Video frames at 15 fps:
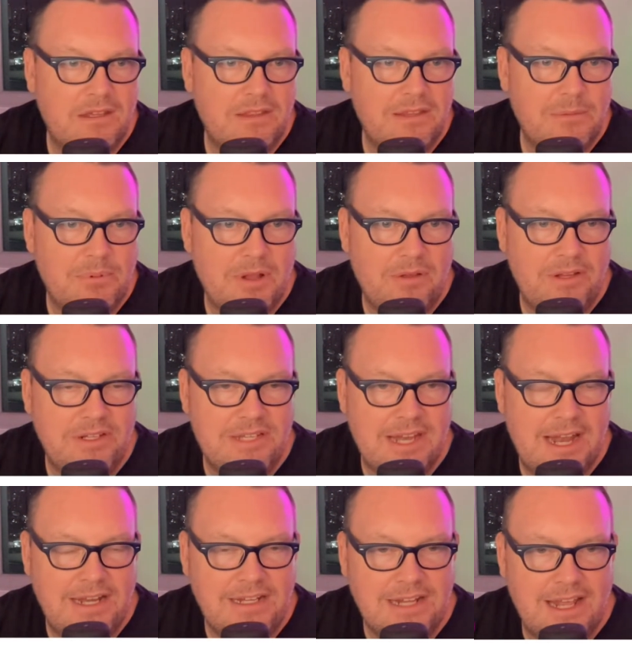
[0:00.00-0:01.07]
They probably
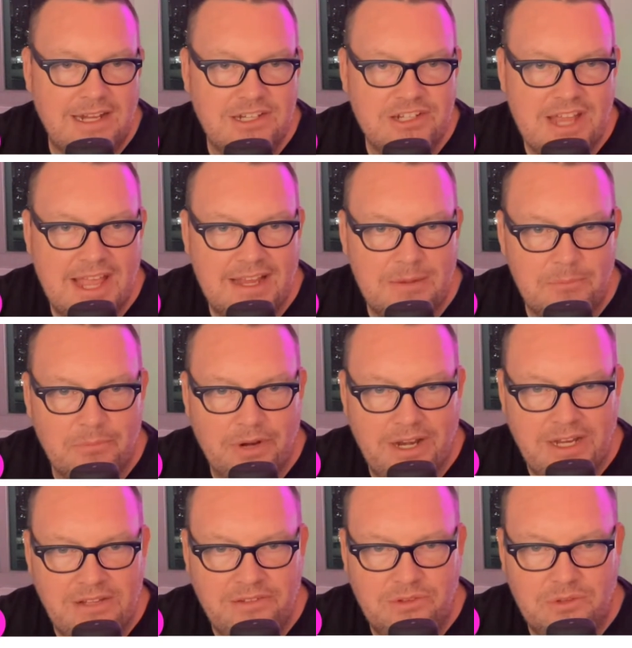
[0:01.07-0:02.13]
1099 Shaq and
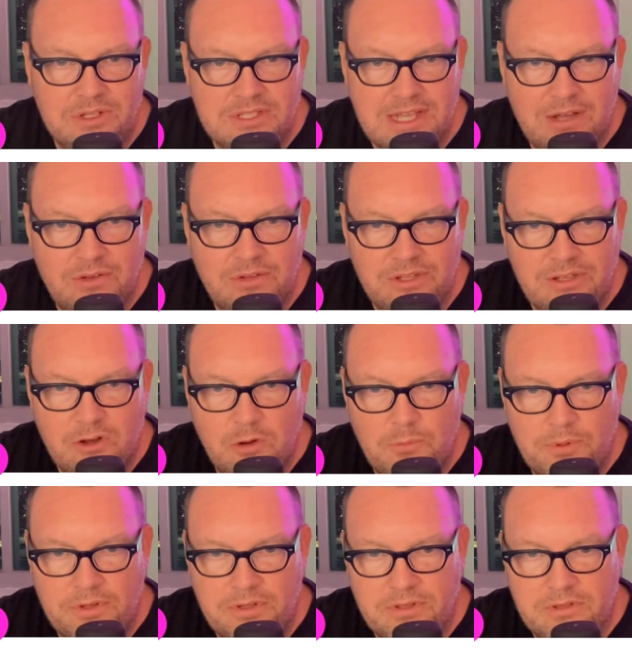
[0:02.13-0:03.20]
Brady, so it's out in the
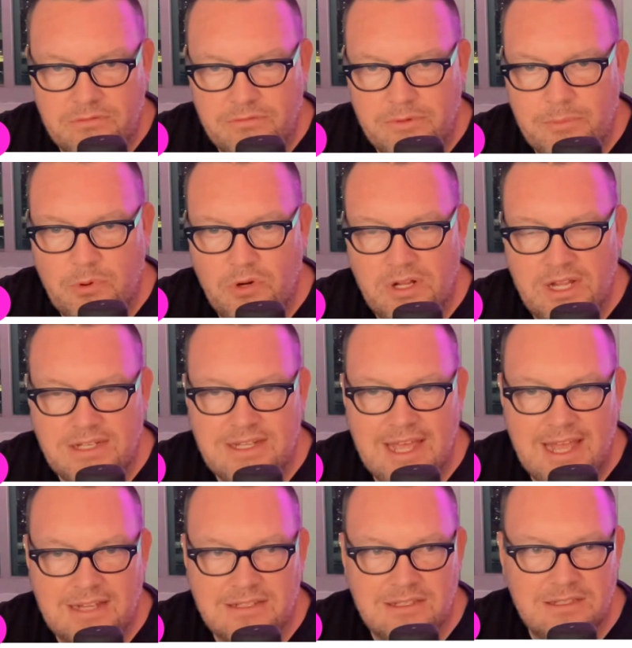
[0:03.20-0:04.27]
open, reported on
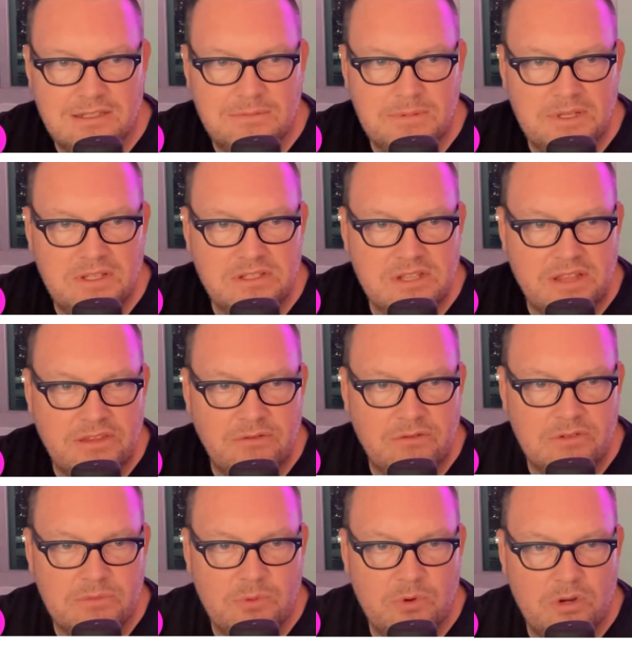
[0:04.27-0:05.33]
taxes because nothing
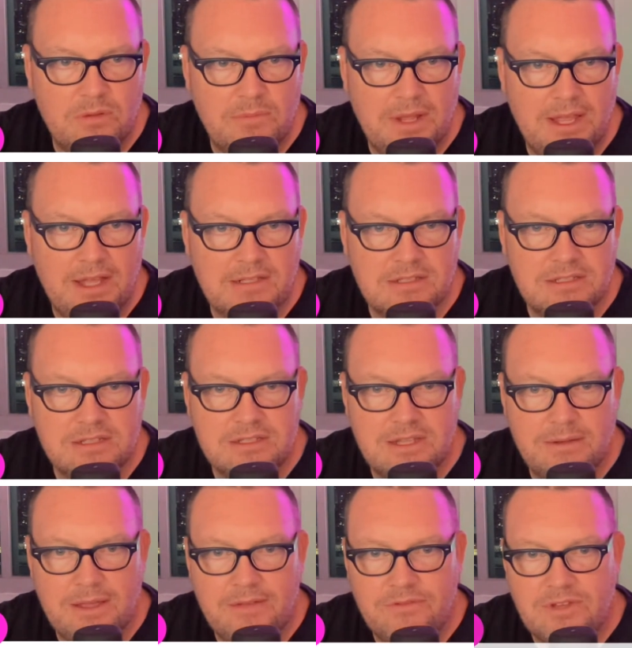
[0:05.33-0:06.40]
was reported by Hexkins.
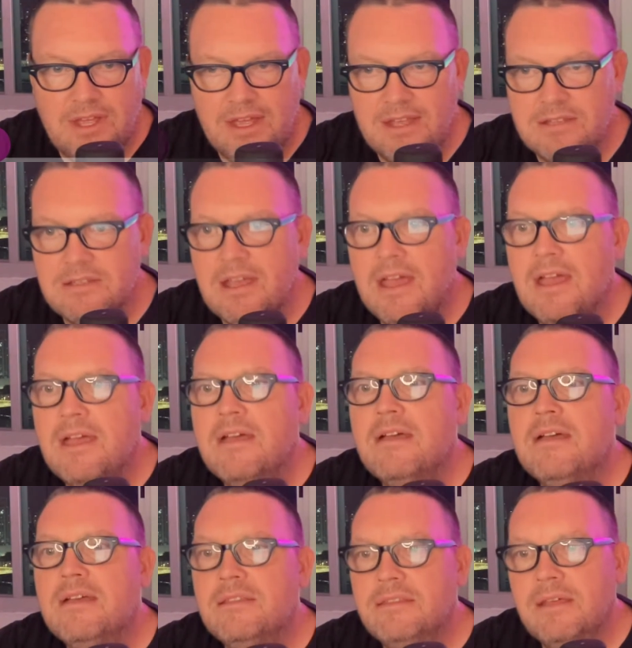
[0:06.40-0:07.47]
They have to ask.
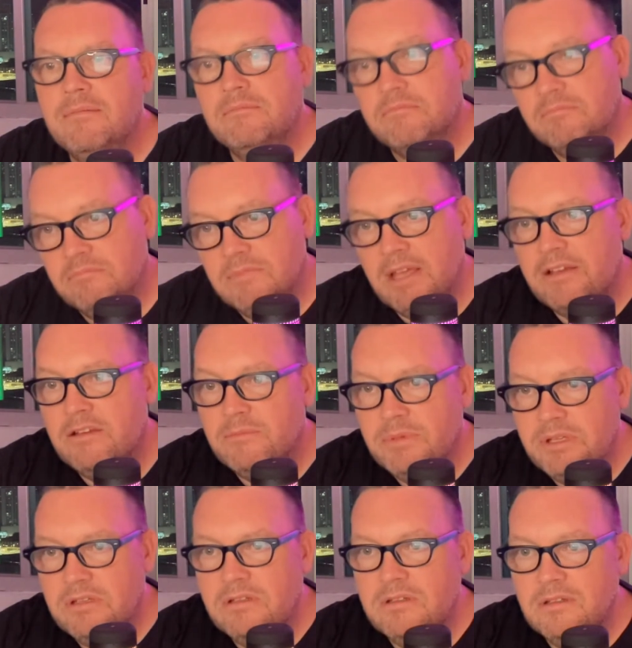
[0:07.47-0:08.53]
That could
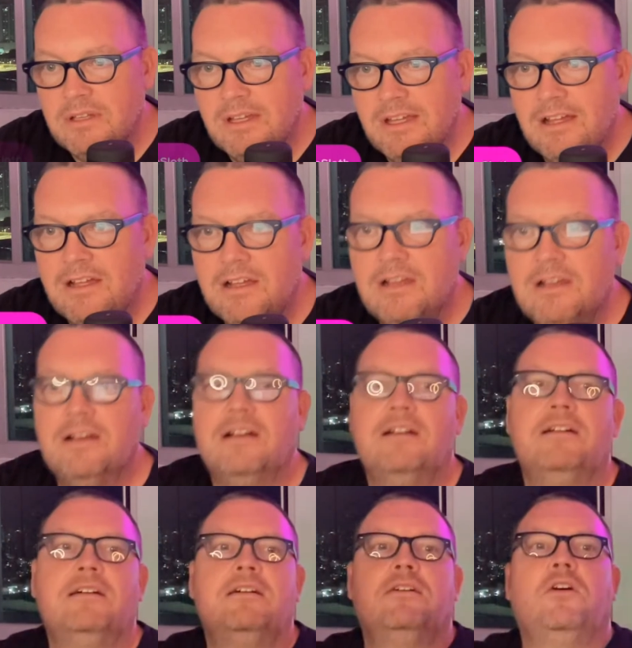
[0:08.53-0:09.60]
be.
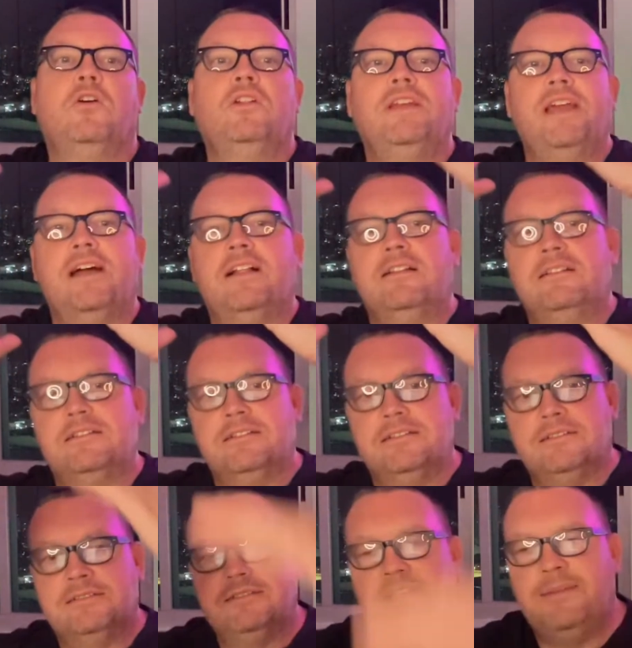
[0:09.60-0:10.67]
Holy hell,
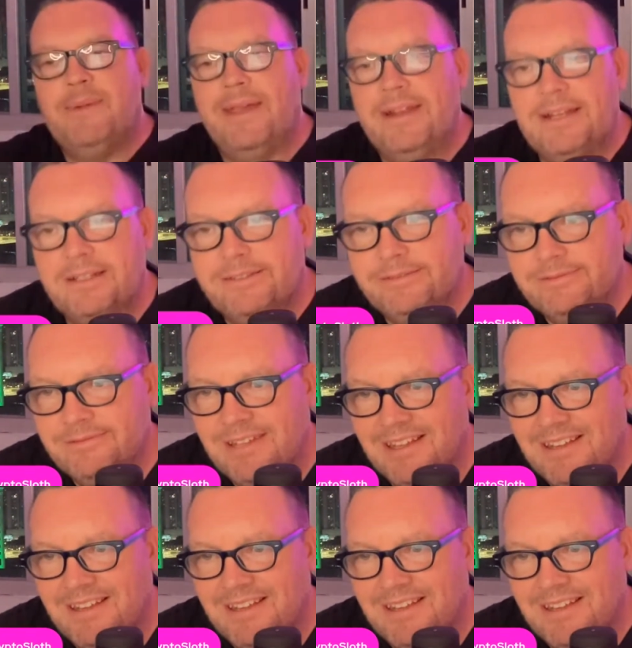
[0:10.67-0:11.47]
he made it.